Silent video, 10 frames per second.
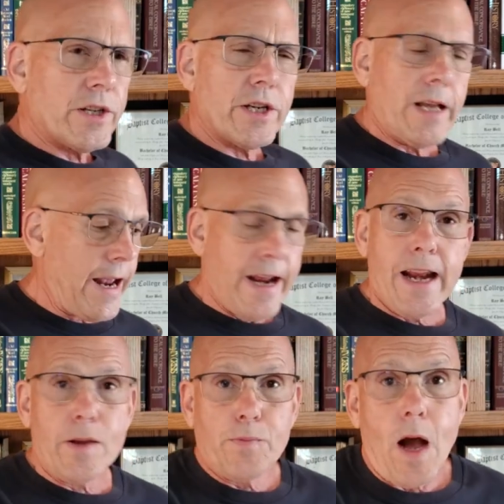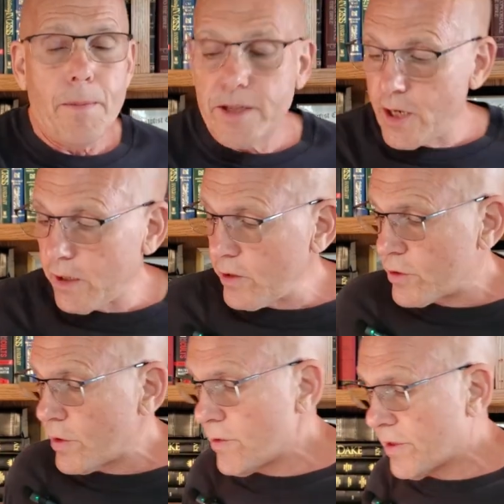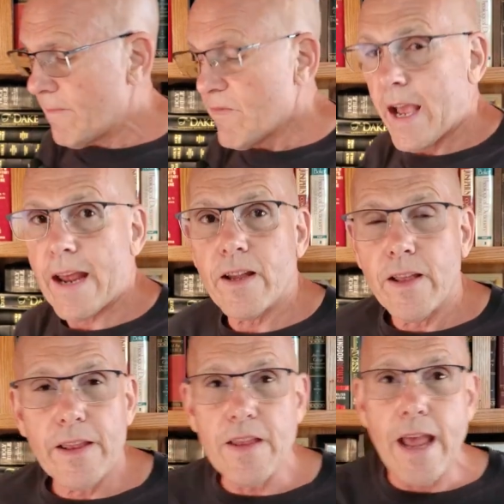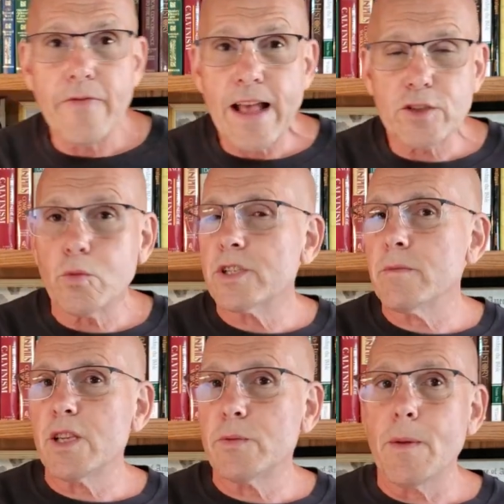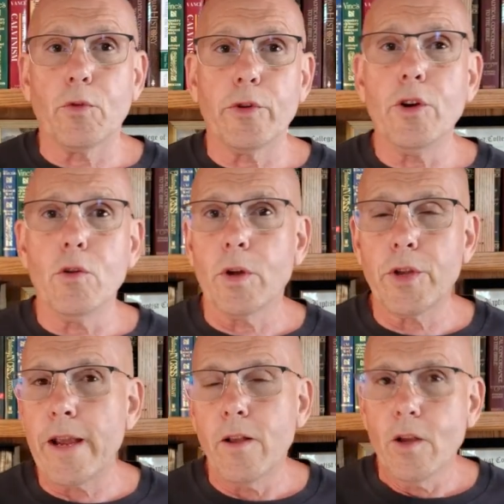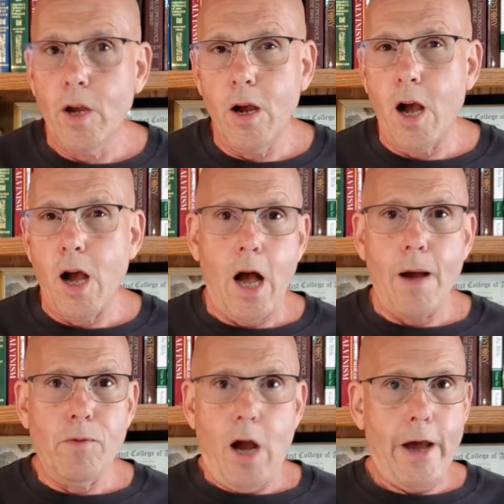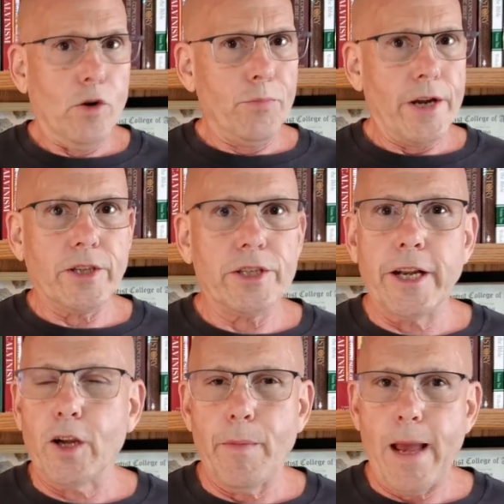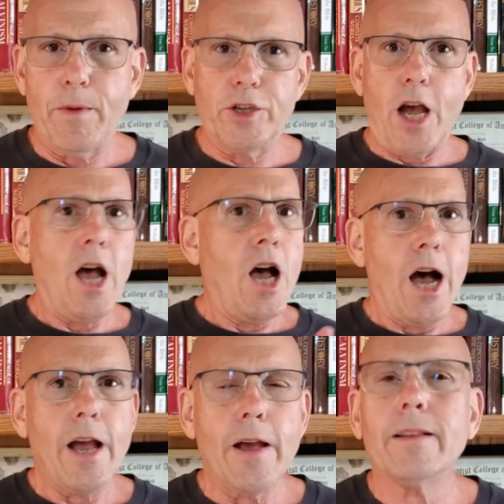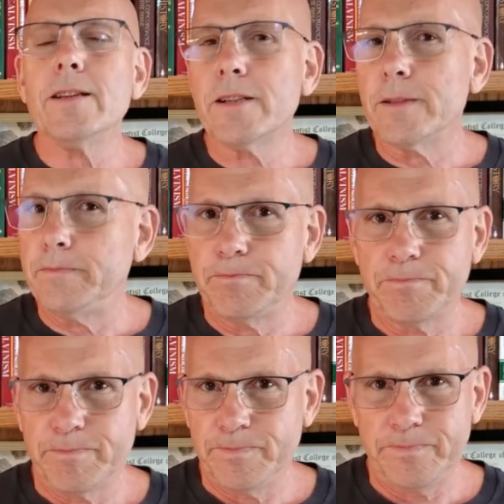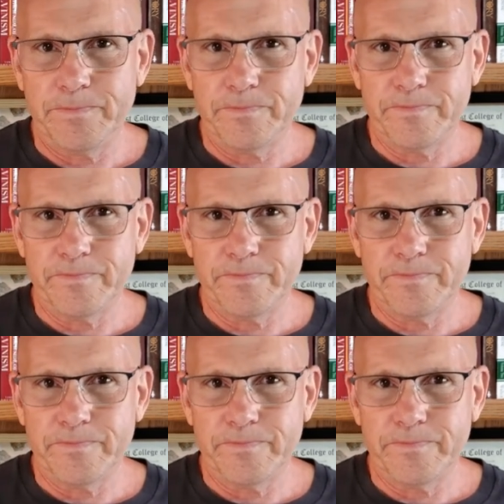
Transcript: know, he says, and, and he's probably telling the truth. And, and, and that's what some of these people do. Well, they, uh, uh I, I, don't break the Ten Commandments. I, I, I listen. Mm-hmm.